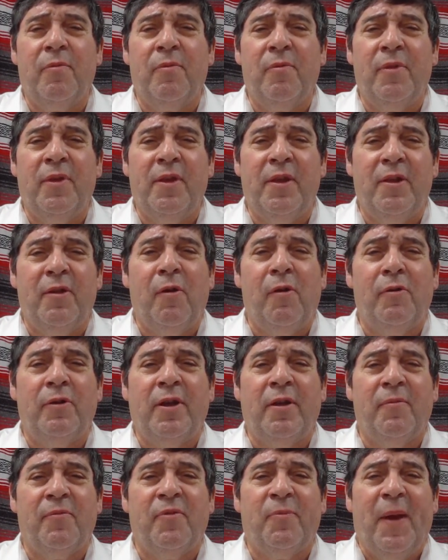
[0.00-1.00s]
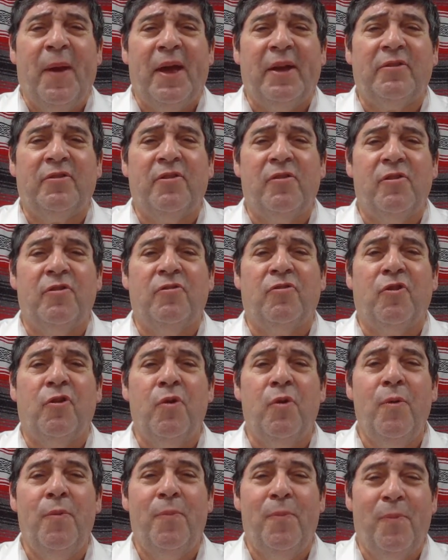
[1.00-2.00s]
it all comes back to the
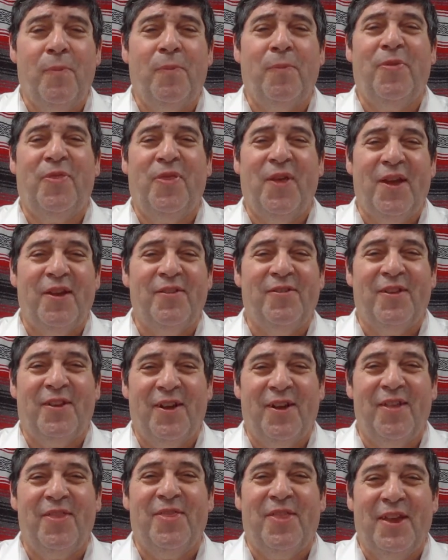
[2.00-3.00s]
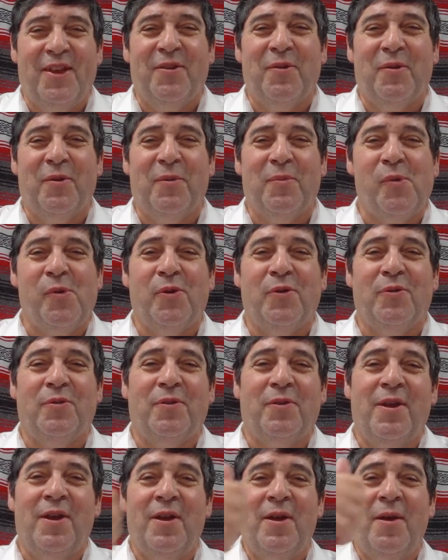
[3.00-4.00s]
two things that I think are
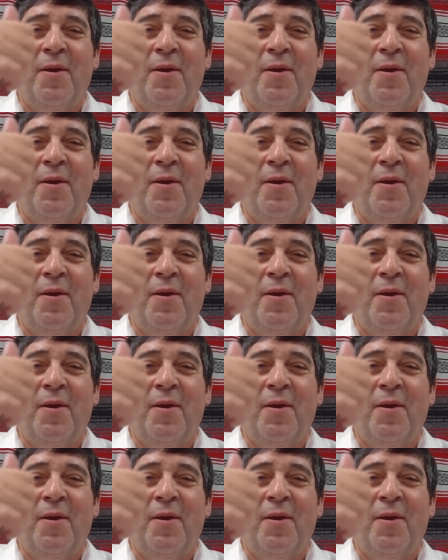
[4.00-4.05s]
important: